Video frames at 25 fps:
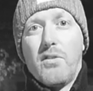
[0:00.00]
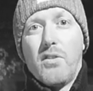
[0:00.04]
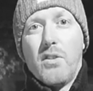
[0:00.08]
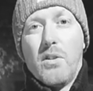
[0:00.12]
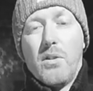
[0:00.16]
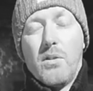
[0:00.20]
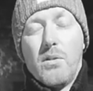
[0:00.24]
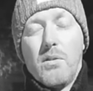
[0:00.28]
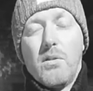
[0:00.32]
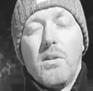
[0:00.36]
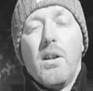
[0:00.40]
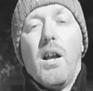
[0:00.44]

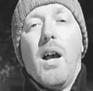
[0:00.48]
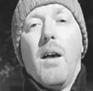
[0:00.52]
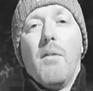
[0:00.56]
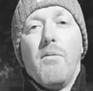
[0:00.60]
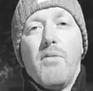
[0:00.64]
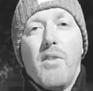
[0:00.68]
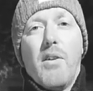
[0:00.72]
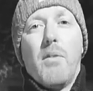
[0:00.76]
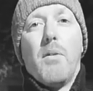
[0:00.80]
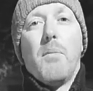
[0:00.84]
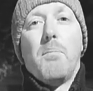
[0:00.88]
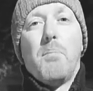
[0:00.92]
so I'm
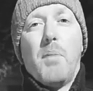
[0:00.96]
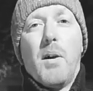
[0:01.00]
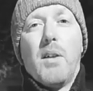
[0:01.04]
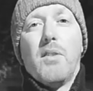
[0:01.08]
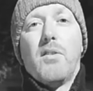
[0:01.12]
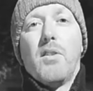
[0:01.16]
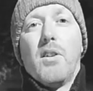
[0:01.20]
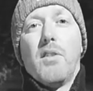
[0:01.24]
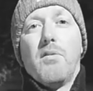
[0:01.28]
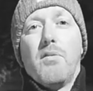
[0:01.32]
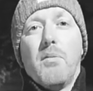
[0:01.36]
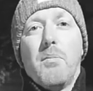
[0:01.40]
very
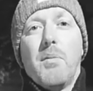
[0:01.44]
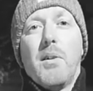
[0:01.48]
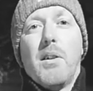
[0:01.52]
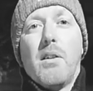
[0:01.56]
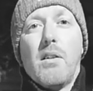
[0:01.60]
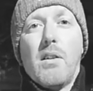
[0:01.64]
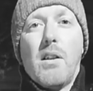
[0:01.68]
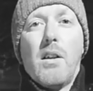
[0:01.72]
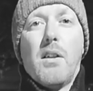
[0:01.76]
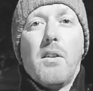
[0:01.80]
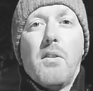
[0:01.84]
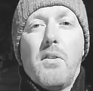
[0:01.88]
positive about
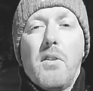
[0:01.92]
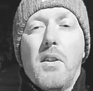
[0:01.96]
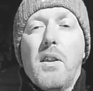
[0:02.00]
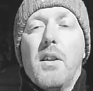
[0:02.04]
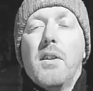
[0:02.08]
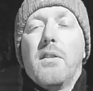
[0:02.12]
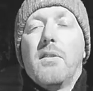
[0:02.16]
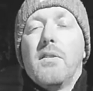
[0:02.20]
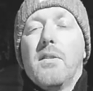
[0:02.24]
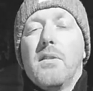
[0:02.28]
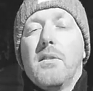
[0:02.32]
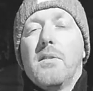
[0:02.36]
a lot of
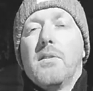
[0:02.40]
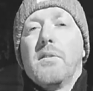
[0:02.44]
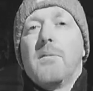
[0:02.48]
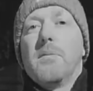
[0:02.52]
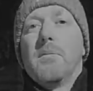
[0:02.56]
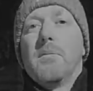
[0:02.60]
things.